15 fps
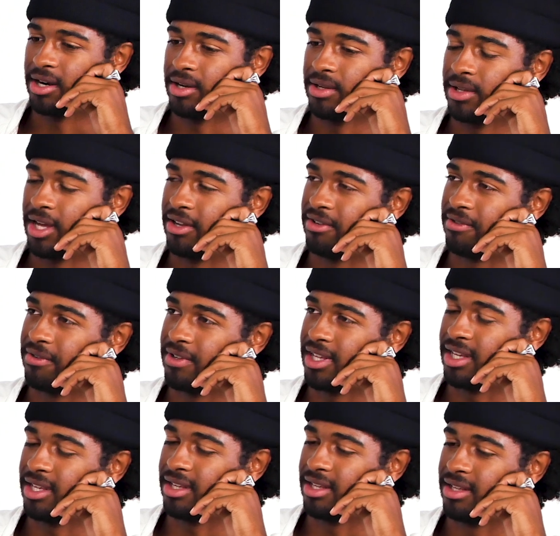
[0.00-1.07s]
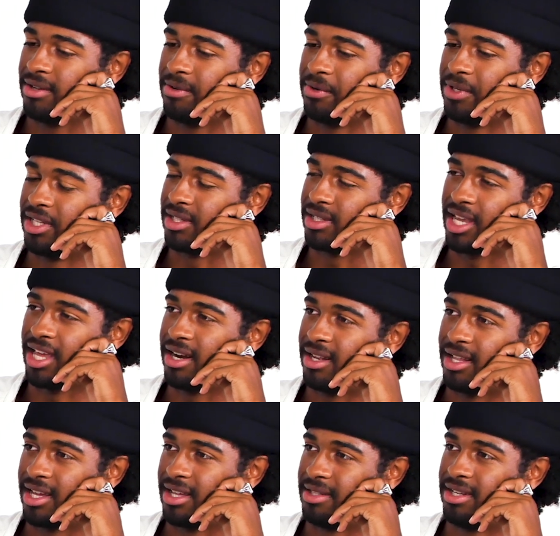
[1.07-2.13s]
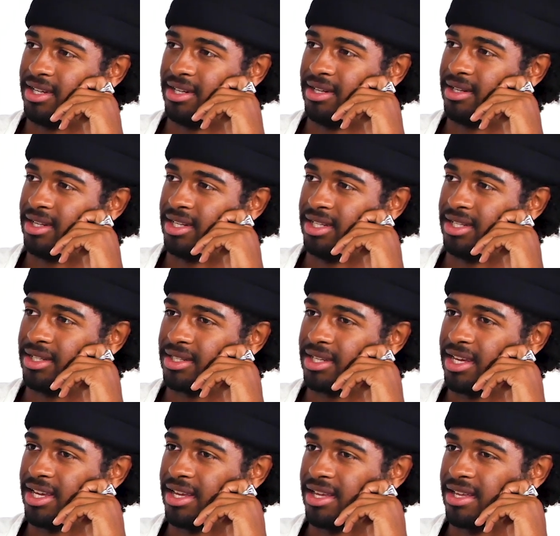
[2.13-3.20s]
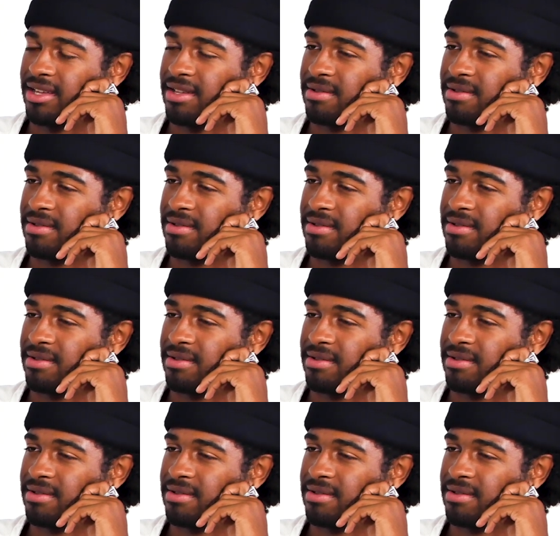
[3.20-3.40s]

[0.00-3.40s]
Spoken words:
know, I just feel like we just skated like a ton and just like...